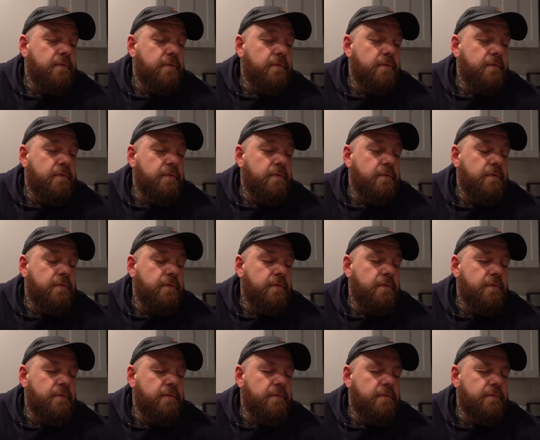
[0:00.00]

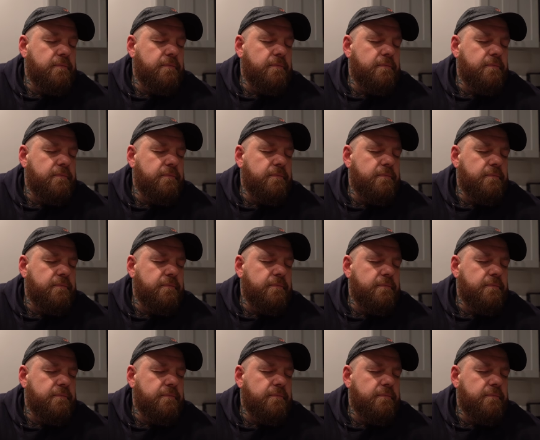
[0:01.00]

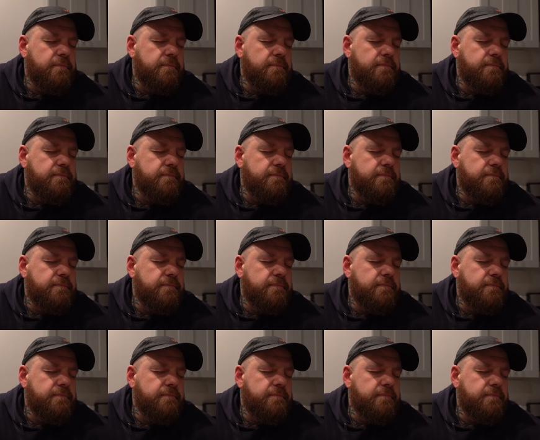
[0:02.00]
No one is speaking in this clip.